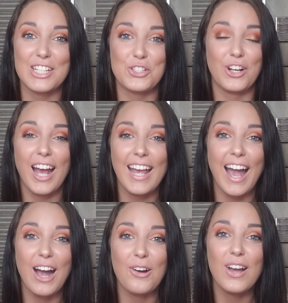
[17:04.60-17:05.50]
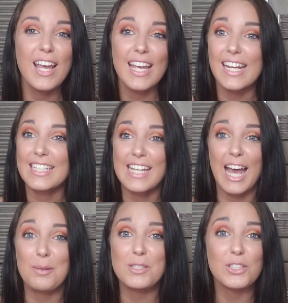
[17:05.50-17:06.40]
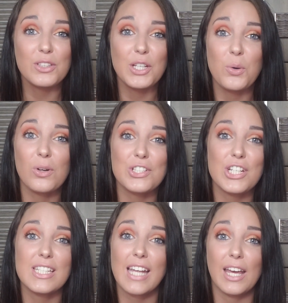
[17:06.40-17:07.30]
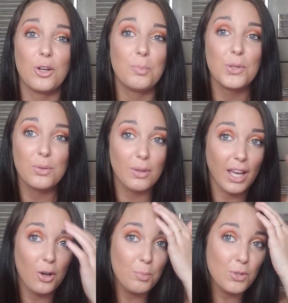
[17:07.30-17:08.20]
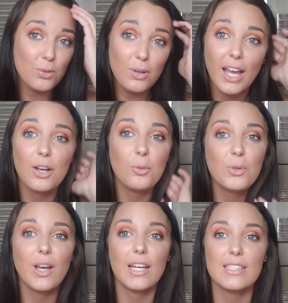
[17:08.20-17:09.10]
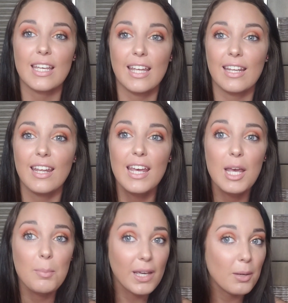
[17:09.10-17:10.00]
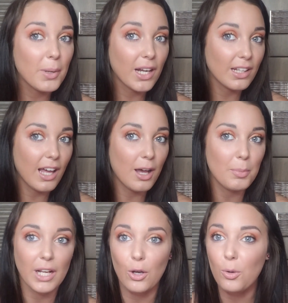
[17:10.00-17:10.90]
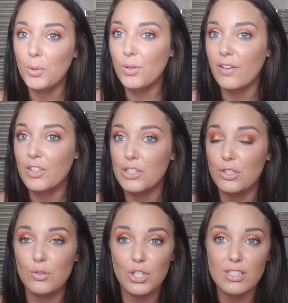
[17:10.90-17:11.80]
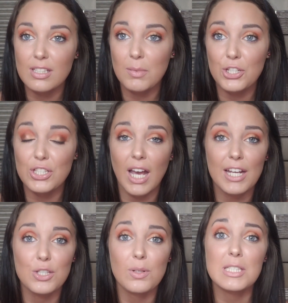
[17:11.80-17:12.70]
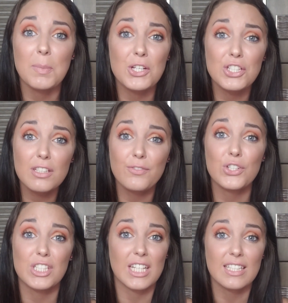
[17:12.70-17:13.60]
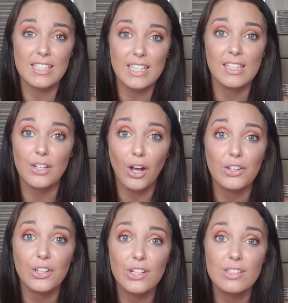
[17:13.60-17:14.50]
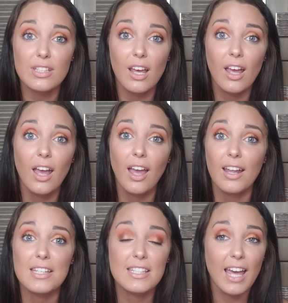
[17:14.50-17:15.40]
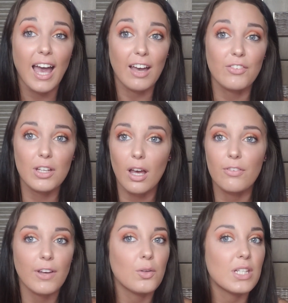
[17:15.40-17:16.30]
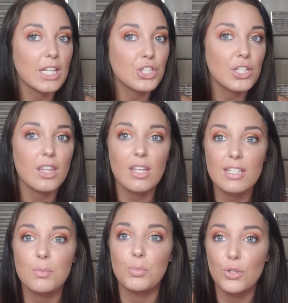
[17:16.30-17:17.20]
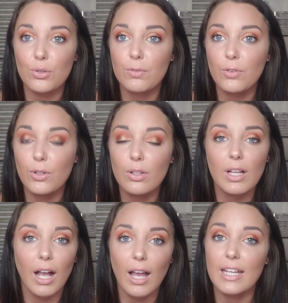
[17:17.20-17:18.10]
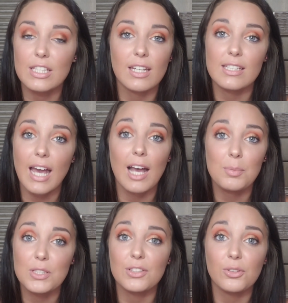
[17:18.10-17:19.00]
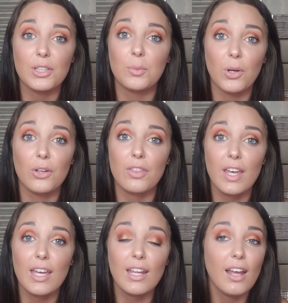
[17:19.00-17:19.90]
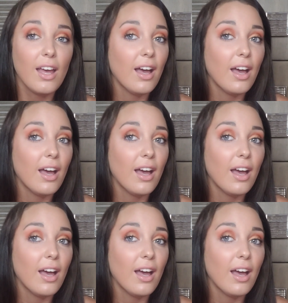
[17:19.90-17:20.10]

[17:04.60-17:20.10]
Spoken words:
to try out. It is absolutely gorgeous. I hope you guys can pick a bottle up, and I hope you love it too, just as much as I do, especially for $16 to have a foundation this beautiful. It's absolutely worth it.